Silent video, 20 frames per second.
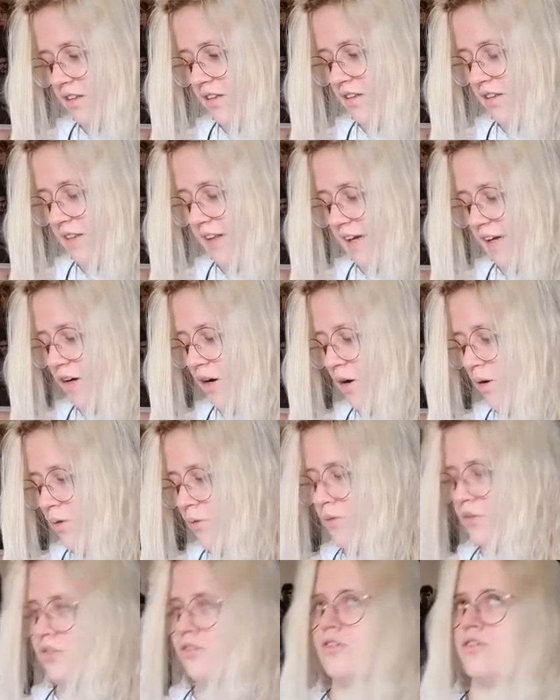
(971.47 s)
they go
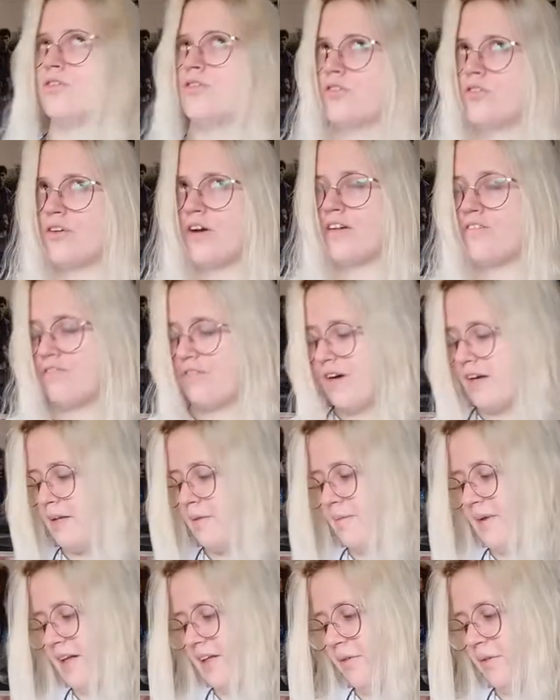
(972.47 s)
to try and find
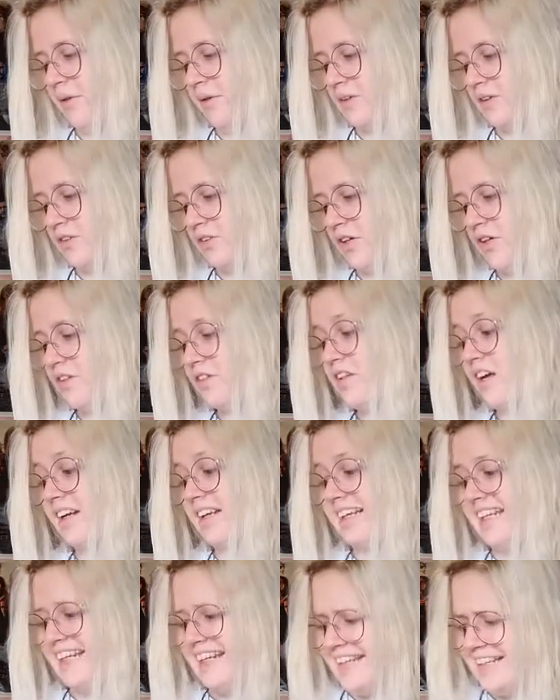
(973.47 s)
Emmanuel, and it turns out
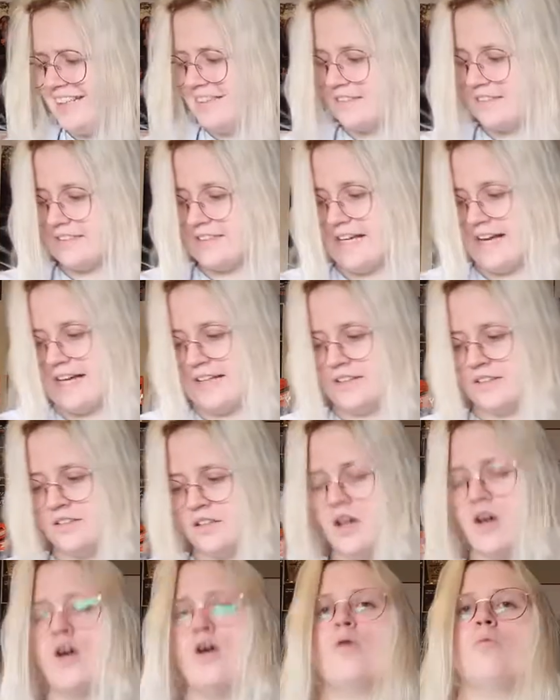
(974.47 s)
he's dead.
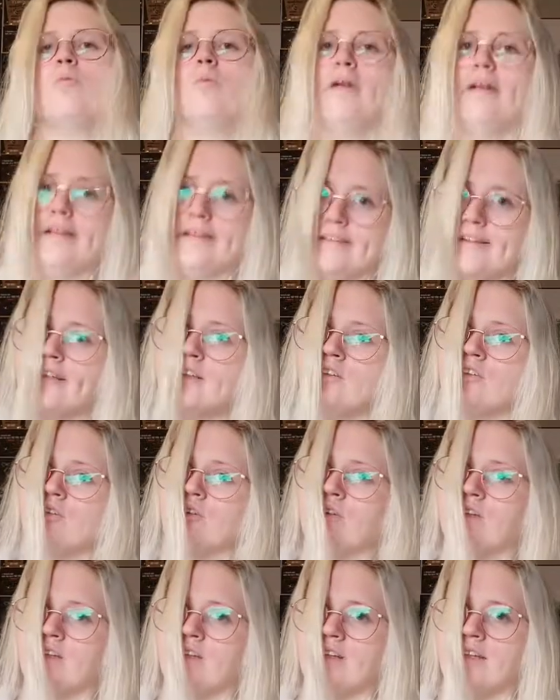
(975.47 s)
But he did do
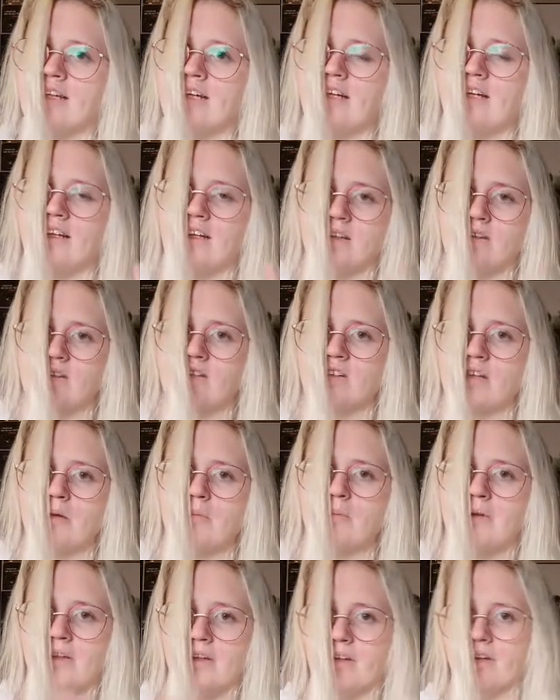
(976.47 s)
the deed and
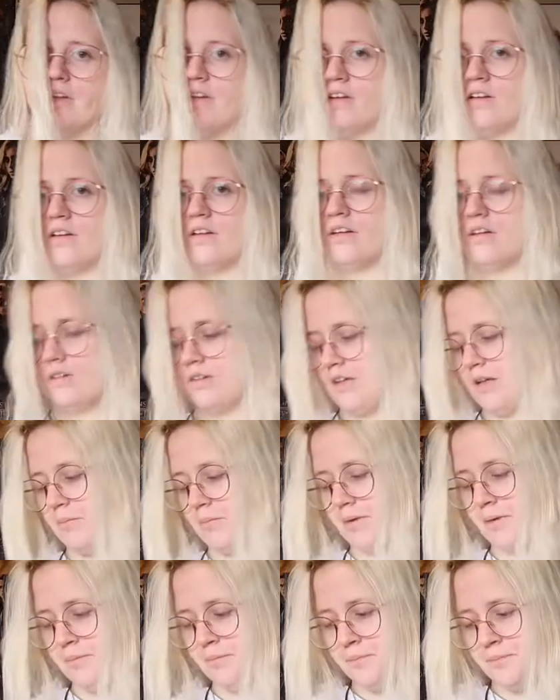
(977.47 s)
summon the
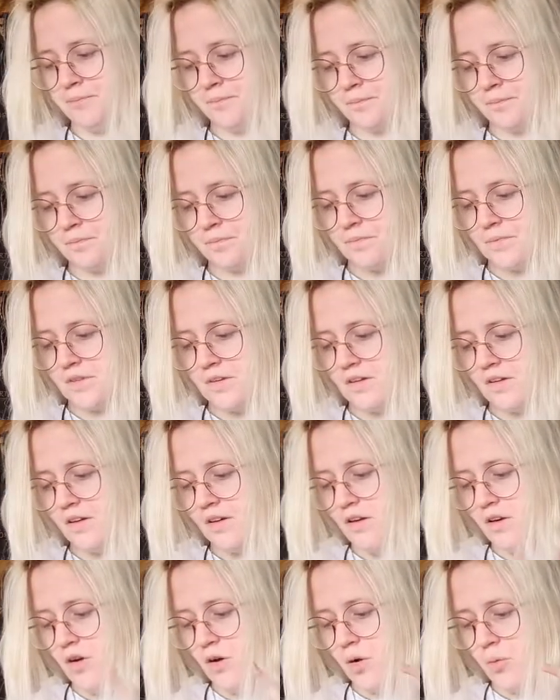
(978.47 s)
demon.
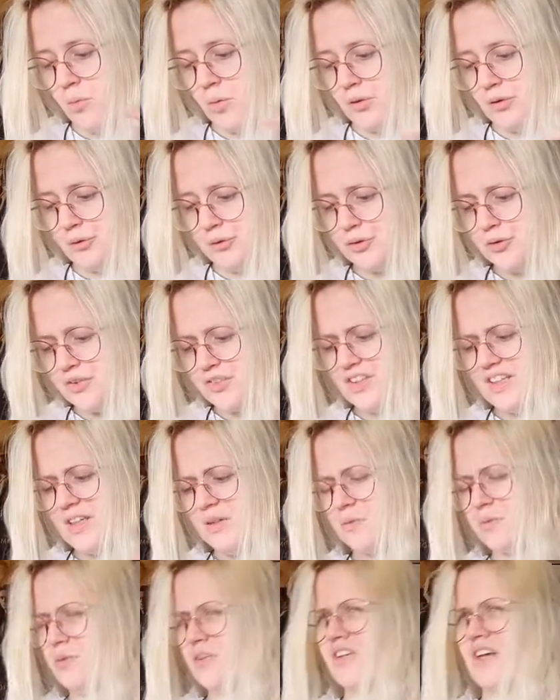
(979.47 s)
But Lucy
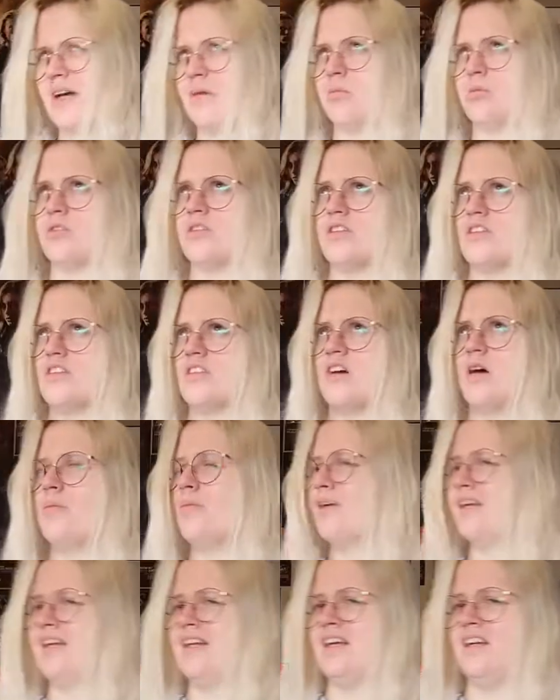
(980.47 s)
was able to
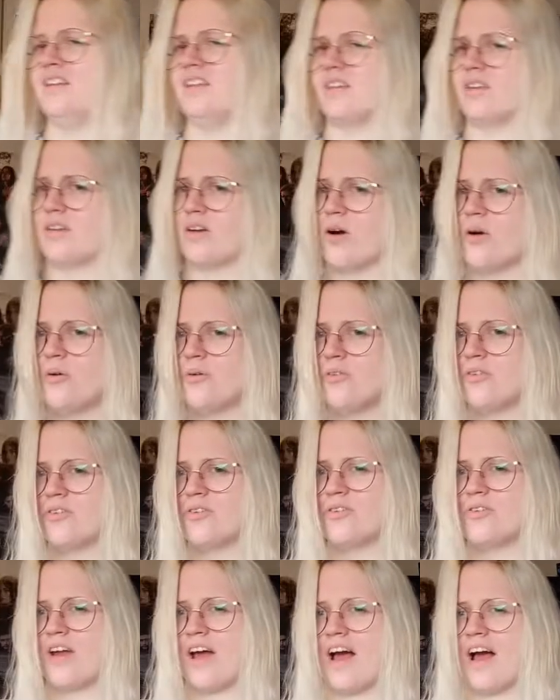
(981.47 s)
summon his
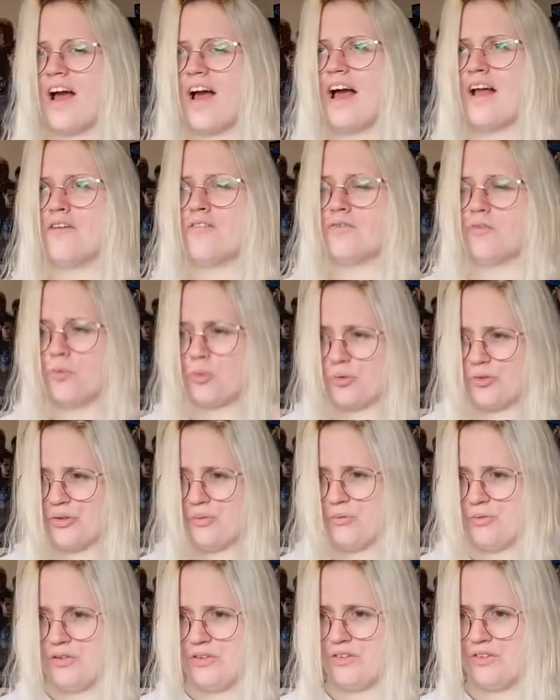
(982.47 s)
ghost and force
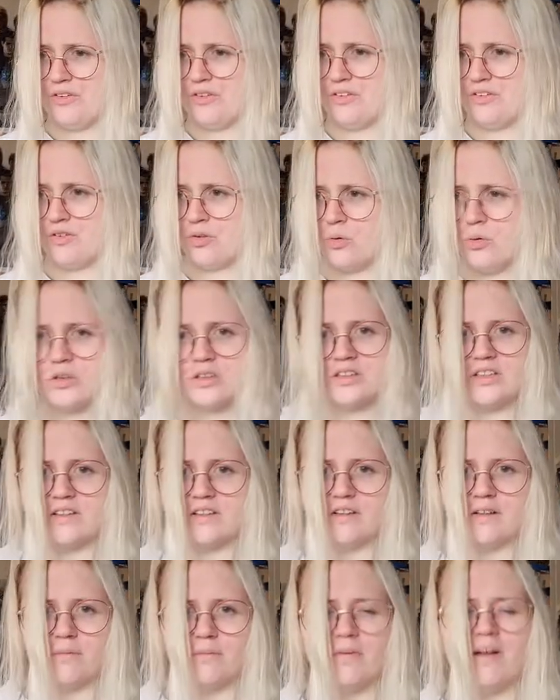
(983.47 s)
him to talk to
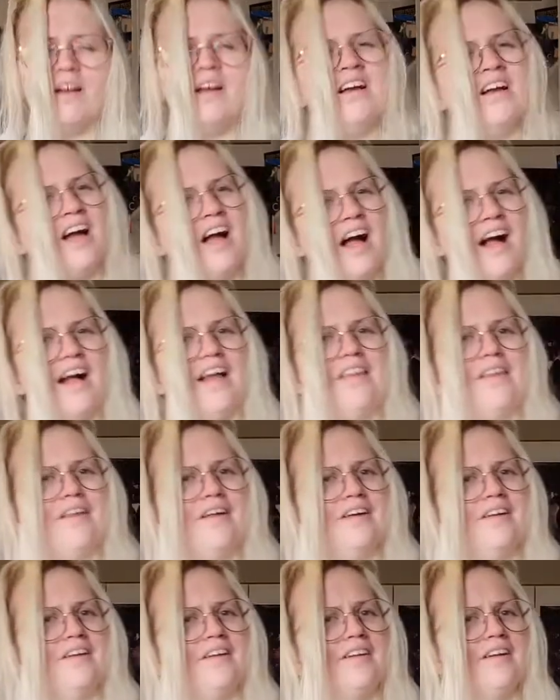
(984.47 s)
them, and
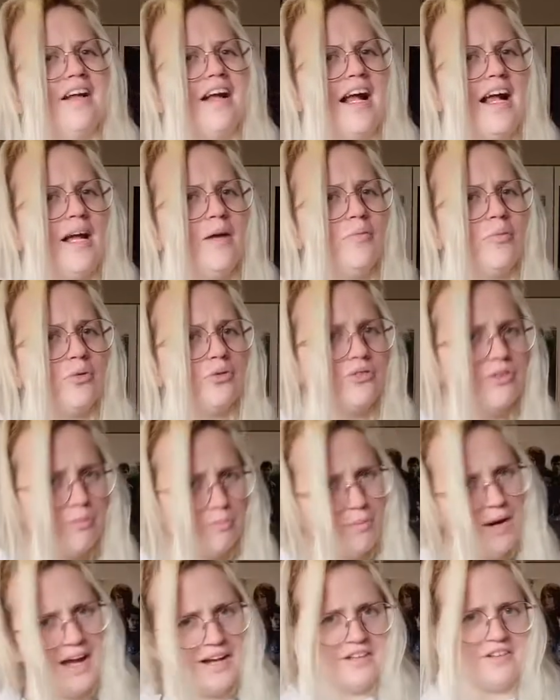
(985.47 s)
then able to
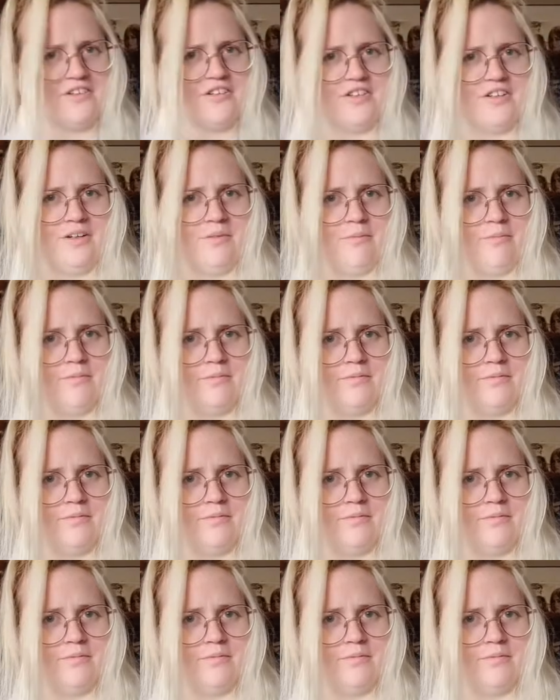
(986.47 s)
banish him.